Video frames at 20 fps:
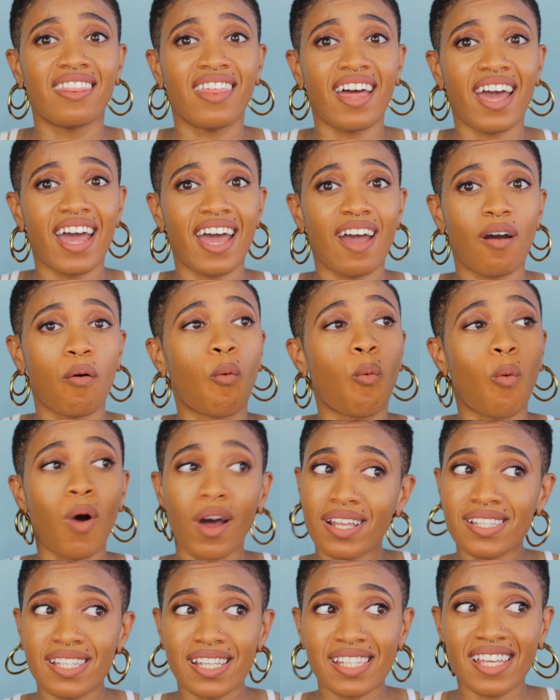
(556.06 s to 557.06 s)
that
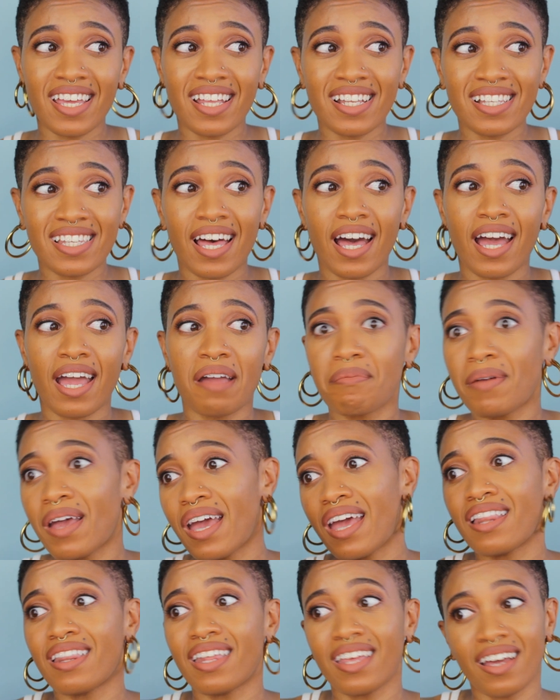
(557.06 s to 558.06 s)
one is a skin type
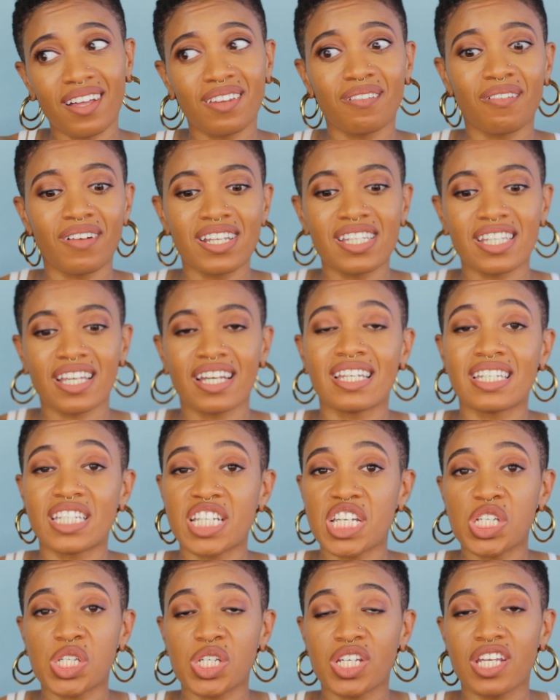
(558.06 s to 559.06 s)
and the other one is a
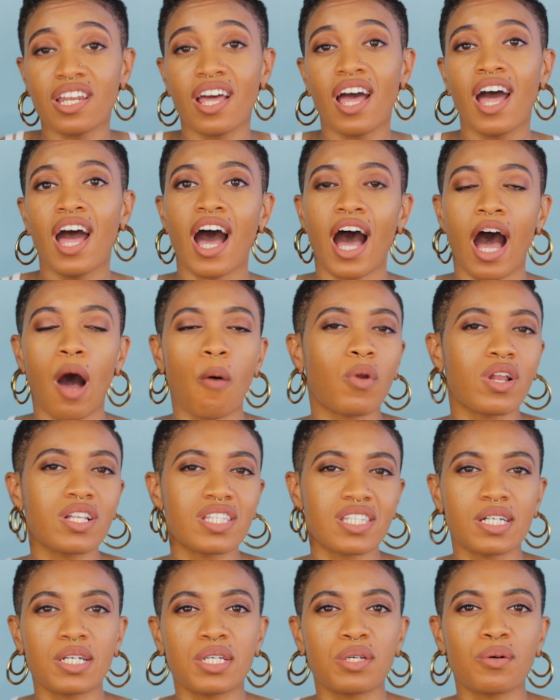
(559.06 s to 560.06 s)
condition, I want to
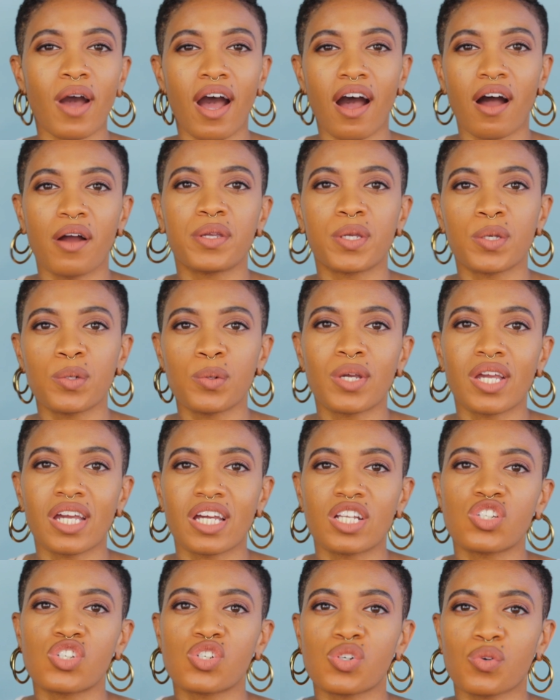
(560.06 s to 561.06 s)
tell you how you
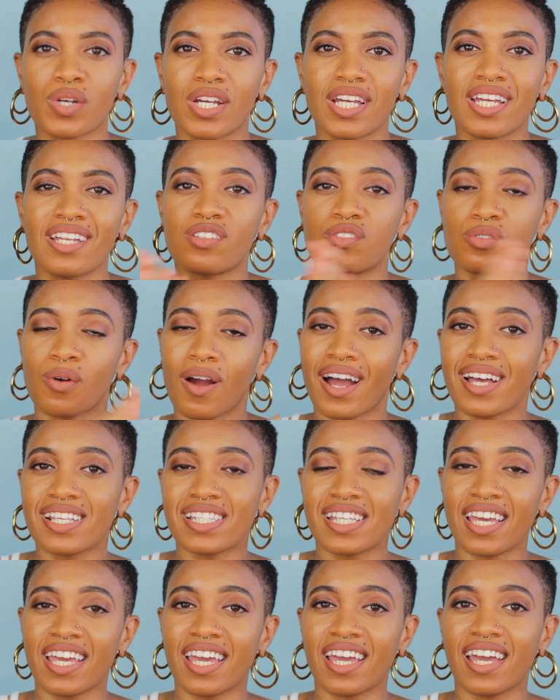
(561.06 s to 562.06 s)
can treat dry
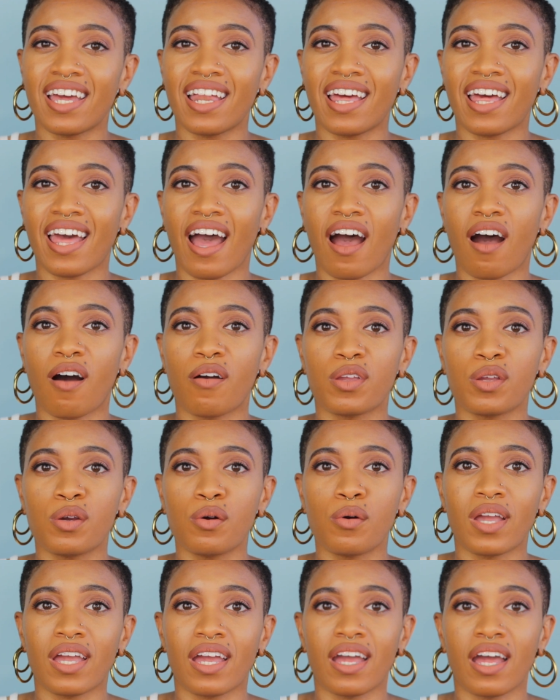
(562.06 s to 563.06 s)
skin and how
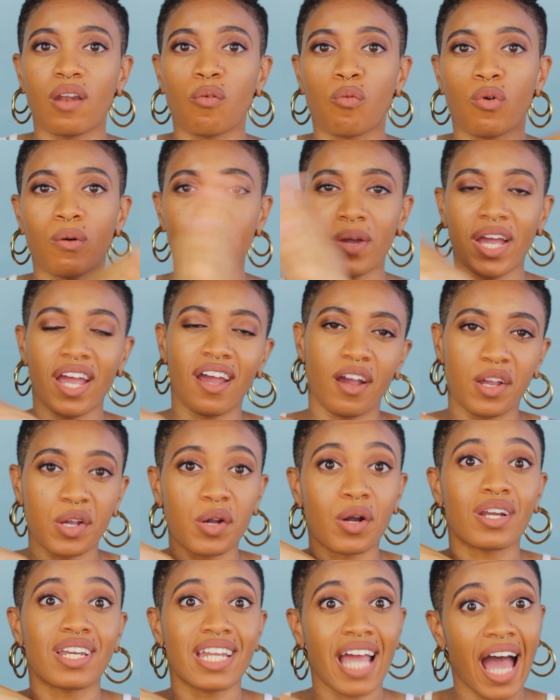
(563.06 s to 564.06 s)
you can repair
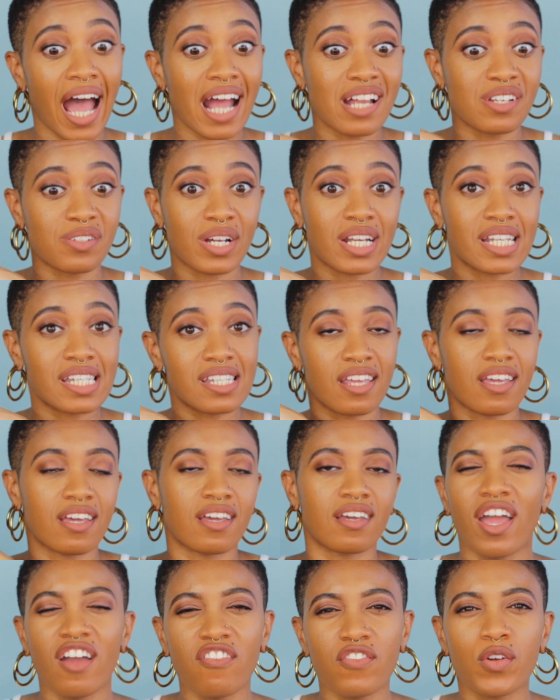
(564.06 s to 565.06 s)
your dehydrated
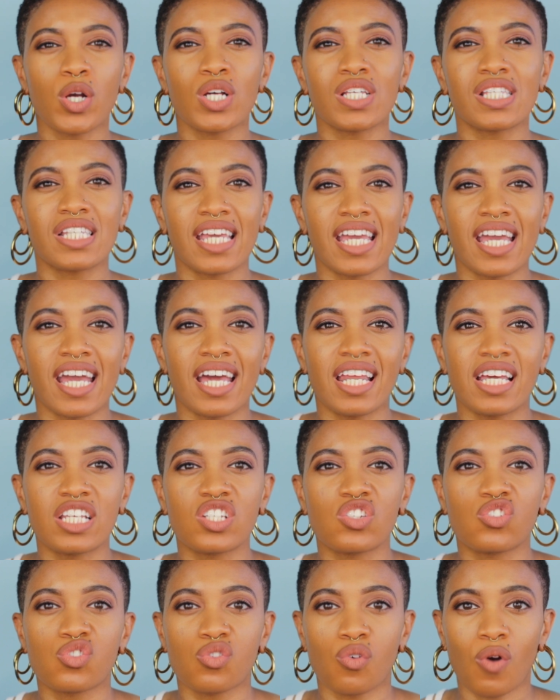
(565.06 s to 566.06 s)
skin. If your skin
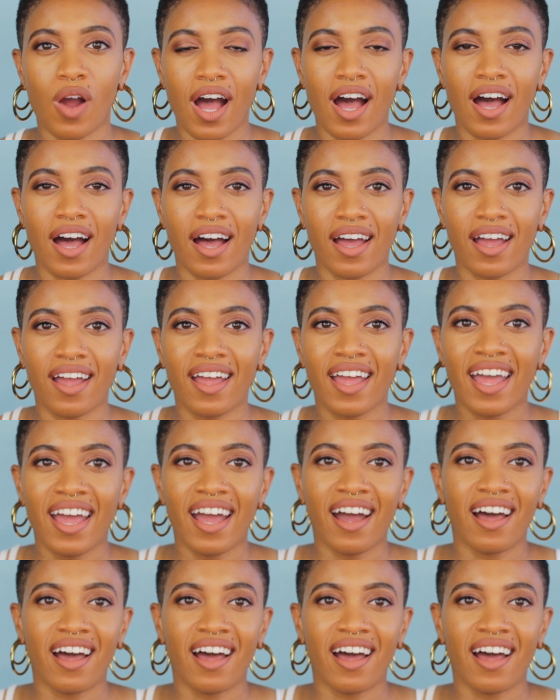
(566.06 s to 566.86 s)
is dry,